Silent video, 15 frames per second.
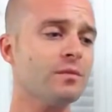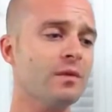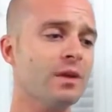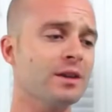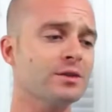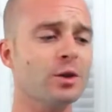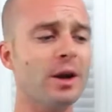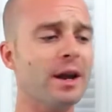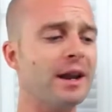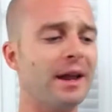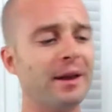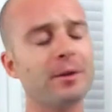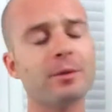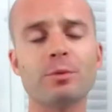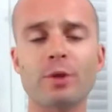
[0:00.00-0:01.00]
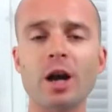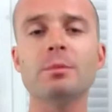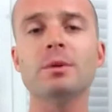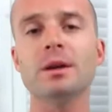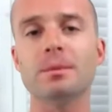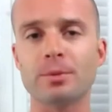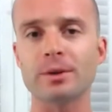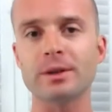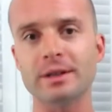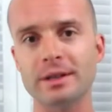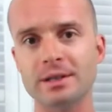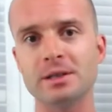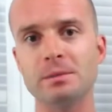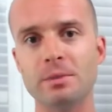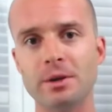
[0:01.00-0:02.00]
So it would probably be a pretty
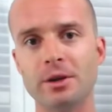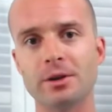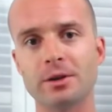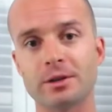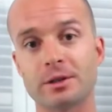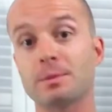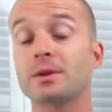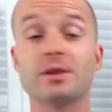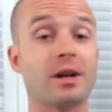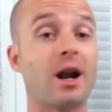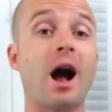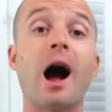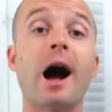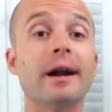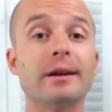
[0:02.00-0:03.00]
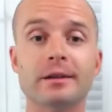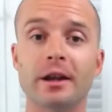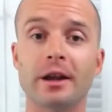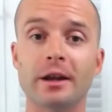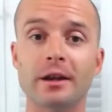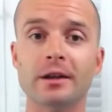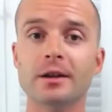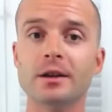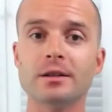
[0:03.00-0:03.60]
easy beer, especially on a hot day,